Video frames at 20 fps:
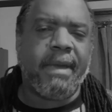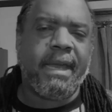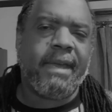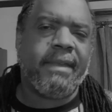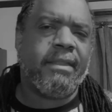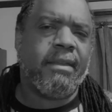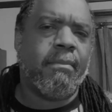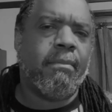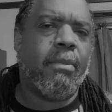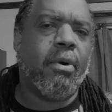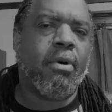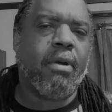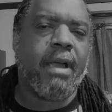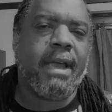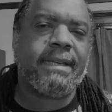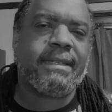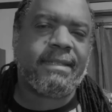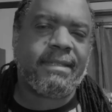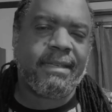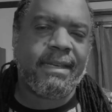Man, the
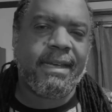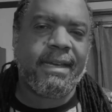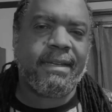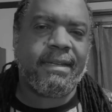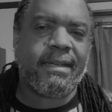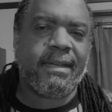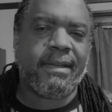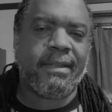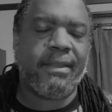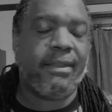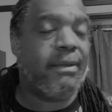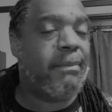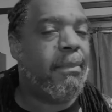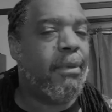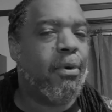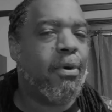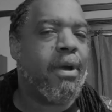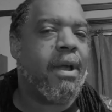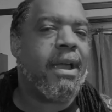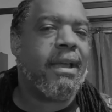more I see it, the
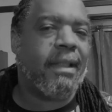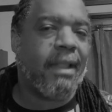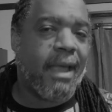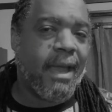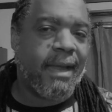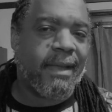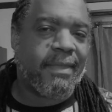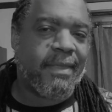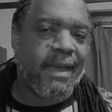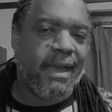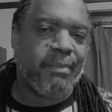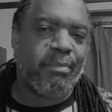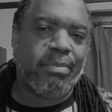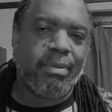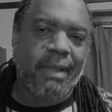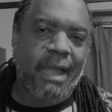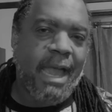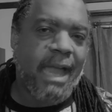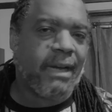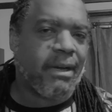more I like
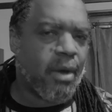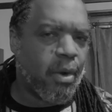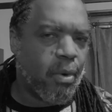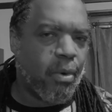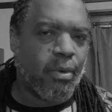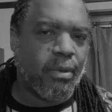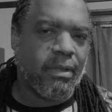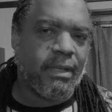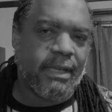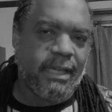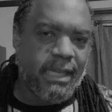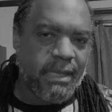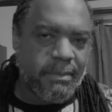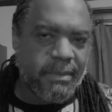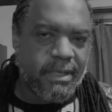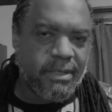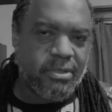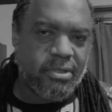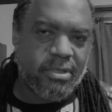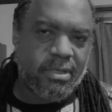that black hole
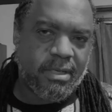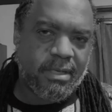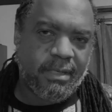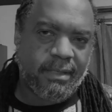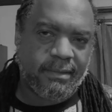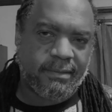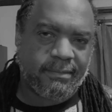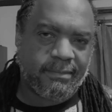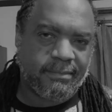image.